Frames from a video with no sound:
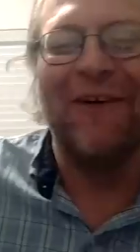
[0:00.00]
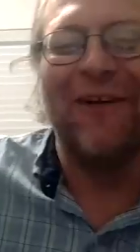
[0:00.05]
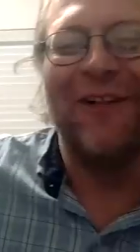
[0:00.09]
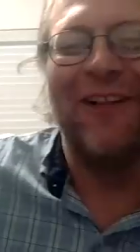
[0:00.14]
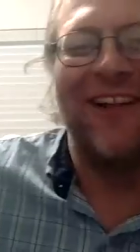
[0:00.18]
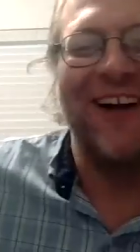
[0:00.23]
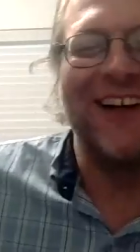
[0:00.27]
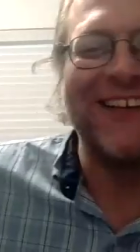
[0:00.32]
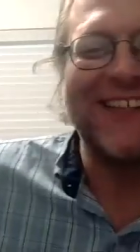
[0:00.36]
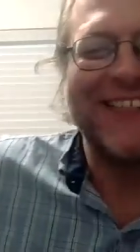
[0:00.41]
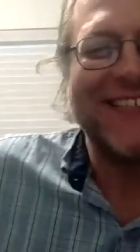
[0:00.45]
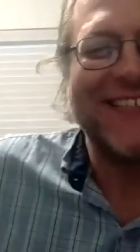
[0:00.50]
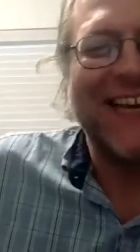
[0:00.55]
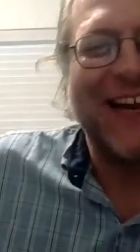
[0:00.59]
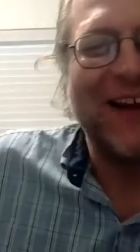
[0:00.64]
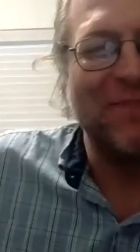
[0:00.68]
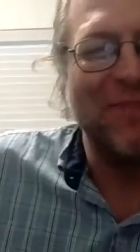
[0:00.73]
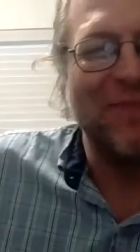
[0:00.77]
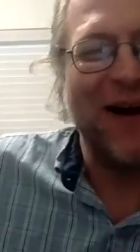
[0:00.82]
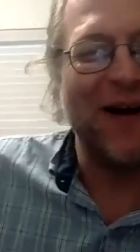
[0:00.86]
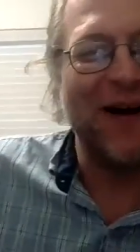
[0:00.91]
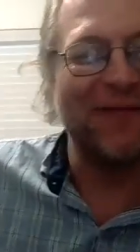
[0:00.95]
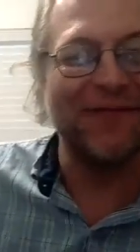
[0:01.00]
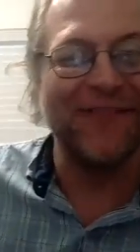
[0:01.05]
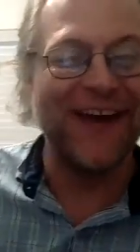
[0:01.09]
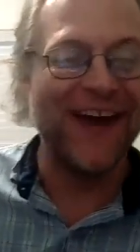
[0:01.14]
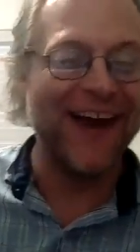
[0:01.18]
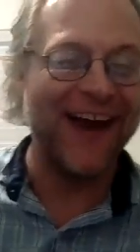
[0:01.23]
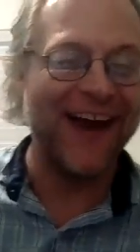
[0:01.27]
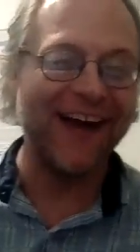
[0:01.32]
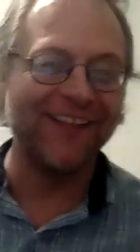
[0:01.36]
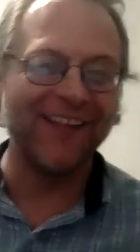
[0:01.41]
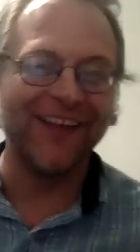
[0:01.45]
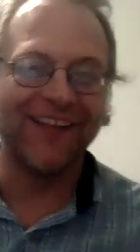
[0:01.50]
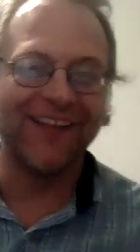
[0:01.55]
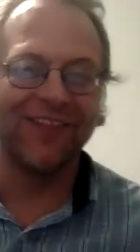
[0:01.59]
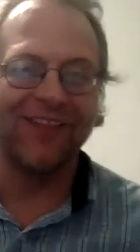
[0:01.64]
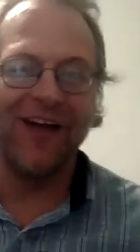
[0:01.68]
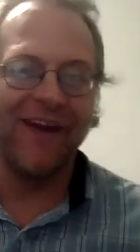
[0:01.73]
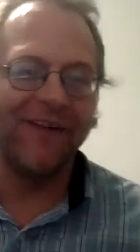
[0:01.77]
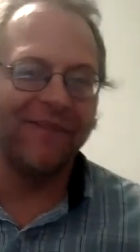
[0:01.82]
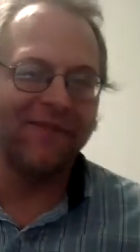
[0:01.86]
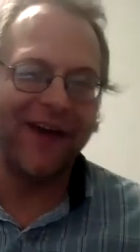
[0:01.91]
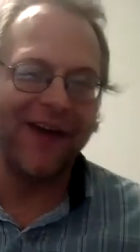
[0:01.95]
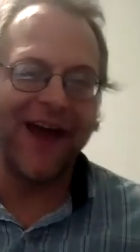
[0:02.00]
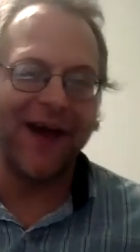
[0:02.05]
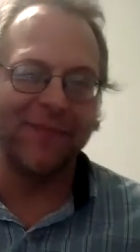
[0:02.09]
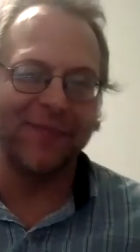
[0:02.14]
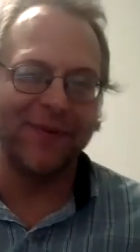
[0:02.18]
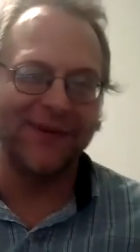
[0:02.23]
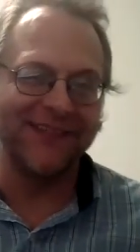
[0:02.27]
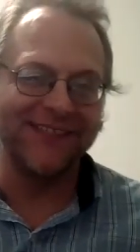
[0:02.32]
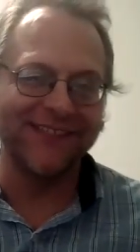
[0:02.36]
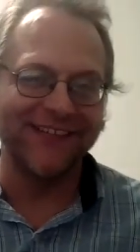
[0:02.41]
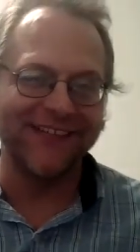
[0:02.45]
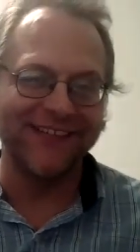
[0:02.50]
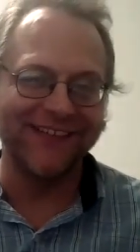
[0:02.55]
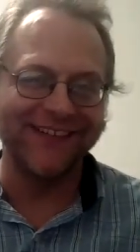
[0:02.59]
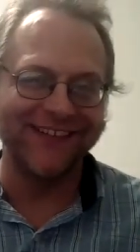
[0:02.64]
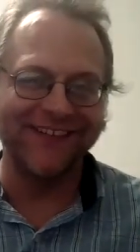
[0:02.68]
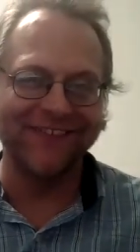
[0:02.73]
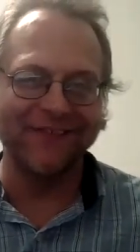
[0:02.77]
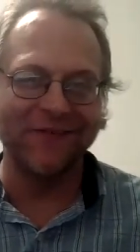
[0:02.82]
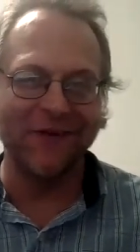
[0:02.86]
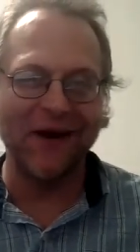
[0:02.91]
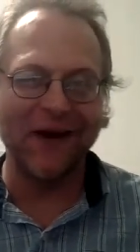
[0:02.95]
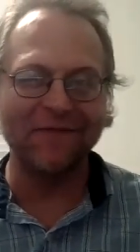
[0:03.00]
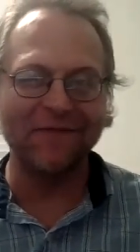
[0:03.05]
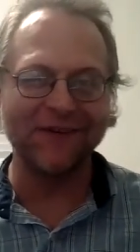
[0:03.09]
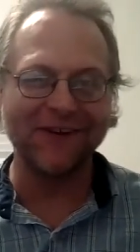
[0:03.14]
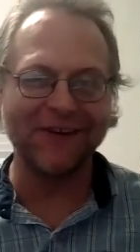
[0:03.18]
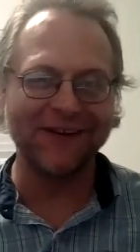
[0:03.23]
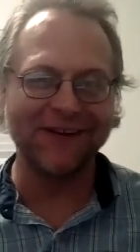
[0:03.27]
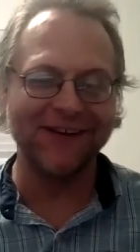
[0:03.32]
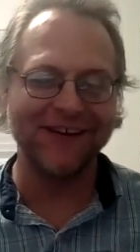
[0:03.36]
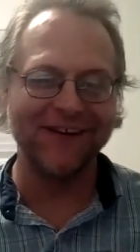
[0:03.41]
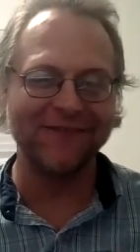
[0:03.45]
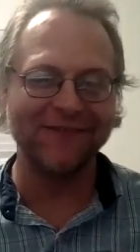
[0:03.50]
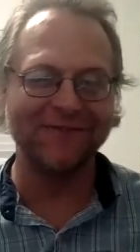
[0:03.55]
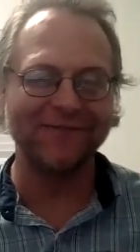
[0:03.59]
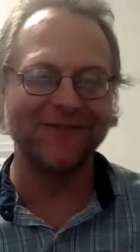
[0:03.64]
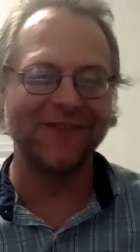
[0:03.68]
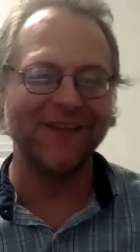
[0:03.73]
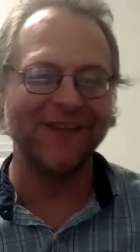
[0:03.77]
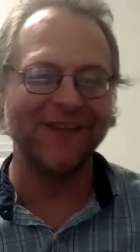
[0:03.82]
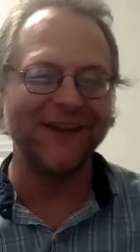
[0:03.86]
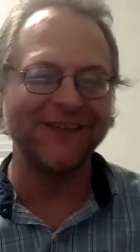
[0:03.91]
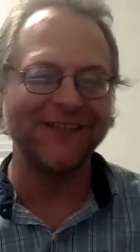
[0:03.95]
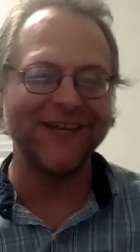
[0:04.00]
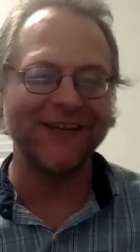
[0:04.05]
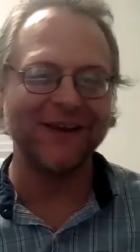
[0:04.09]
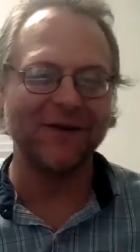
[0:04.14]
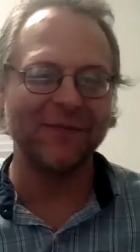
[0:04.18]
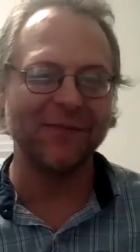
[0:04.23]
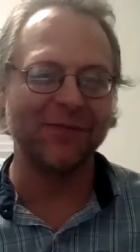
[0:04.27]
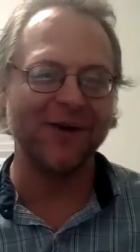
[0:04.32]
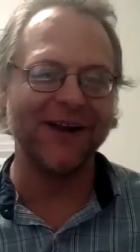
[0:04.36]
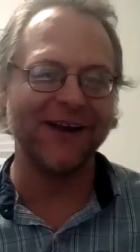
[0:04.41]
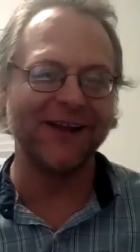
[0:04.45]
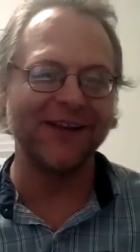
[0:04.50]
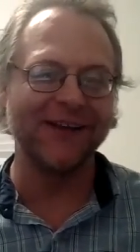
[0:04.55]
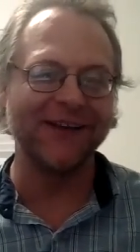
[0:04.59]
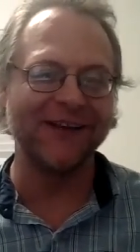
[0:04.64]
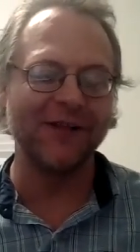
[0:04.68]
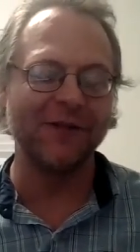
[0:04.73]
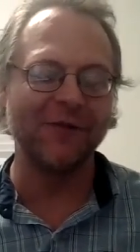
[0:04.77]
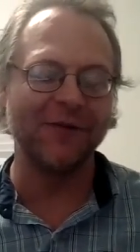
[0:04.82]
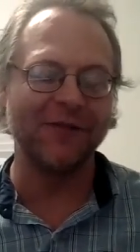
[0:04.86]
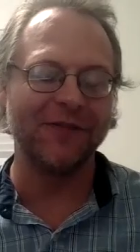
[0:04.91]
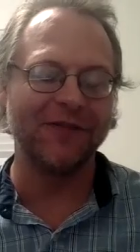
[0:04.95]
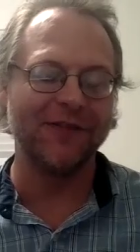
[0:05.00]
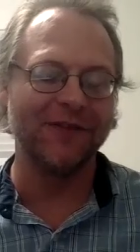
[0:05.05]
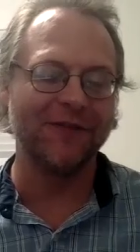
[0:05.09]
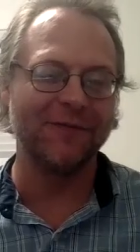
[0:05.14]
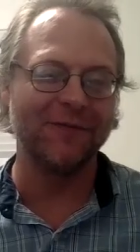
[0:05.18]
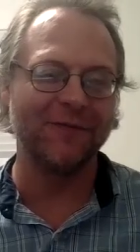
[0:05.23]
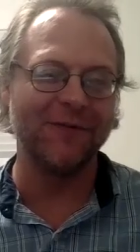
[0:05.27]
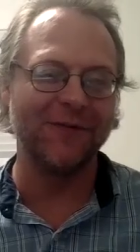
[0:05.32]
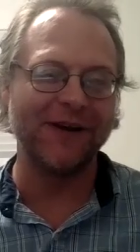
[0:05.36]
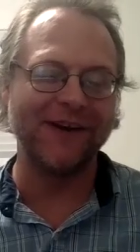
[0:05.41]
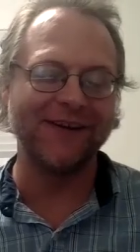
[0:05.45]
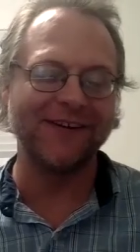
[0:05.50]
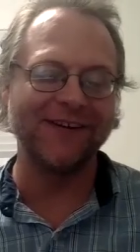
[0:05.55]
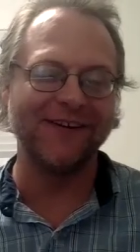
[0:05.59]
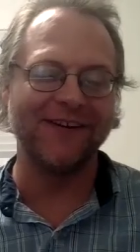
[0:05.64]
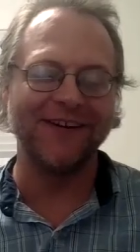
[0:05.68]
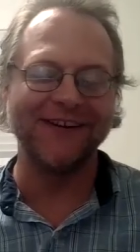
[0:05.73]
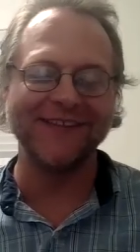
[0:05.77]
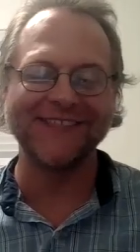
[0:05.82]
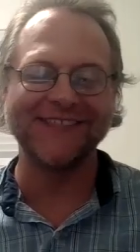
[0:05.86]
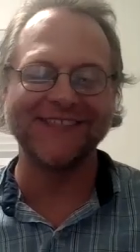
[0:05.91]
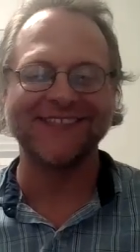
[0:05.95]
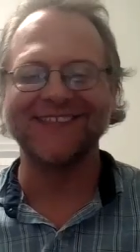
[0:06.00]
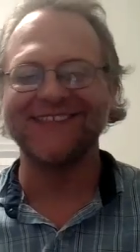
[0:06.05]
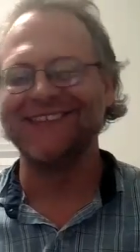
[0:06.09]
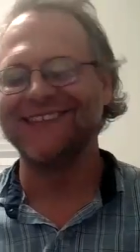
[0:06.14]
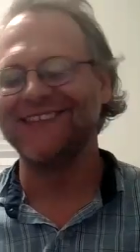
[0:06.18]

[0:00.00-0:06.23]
a whole lot to say about that. Like life happens and you do have to kind of like take a break and deal with it when it does.